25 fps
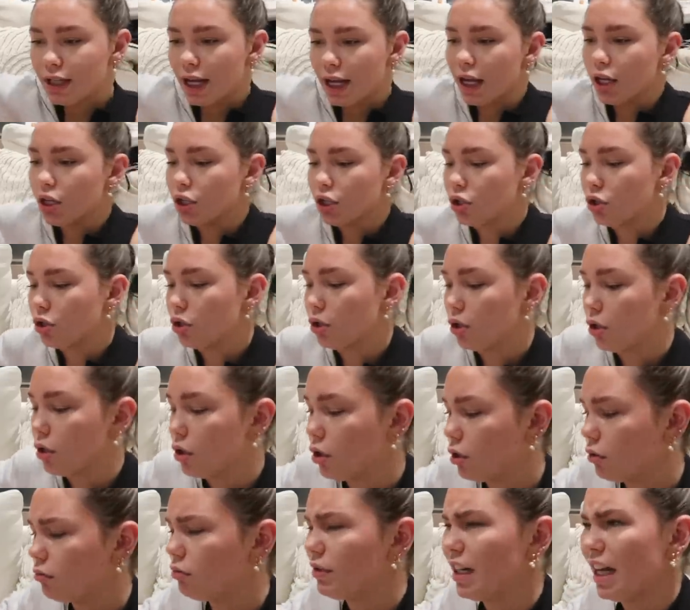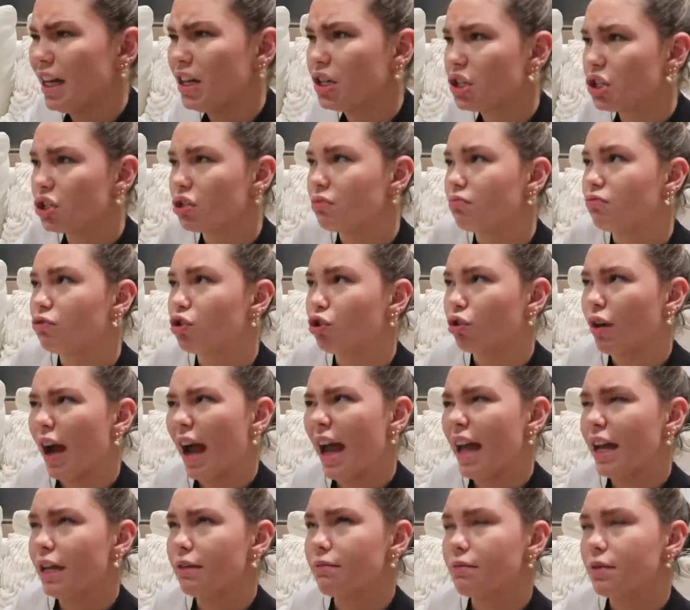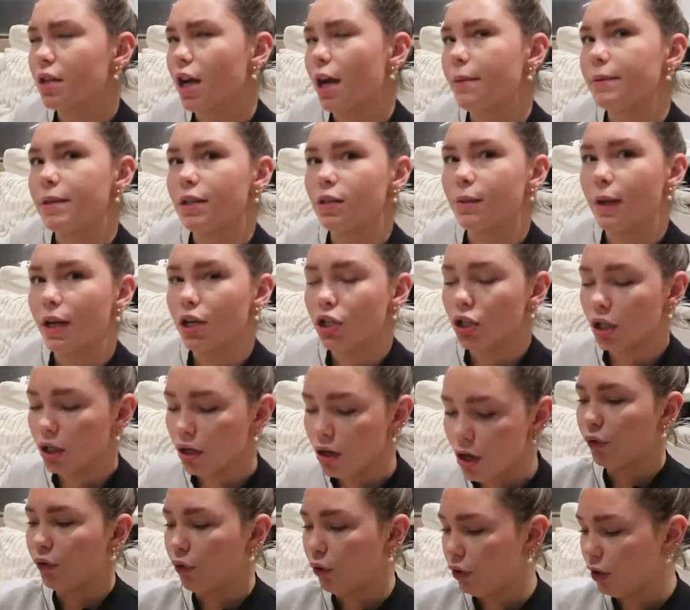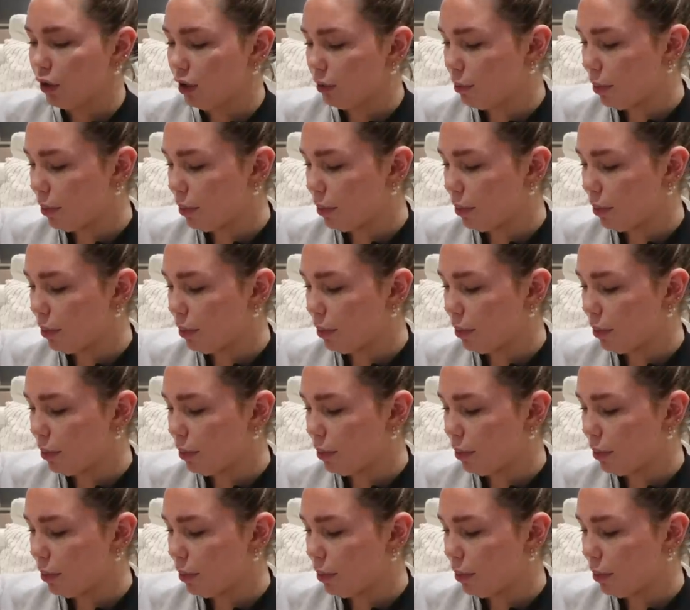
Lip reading: dish, tray type situation for the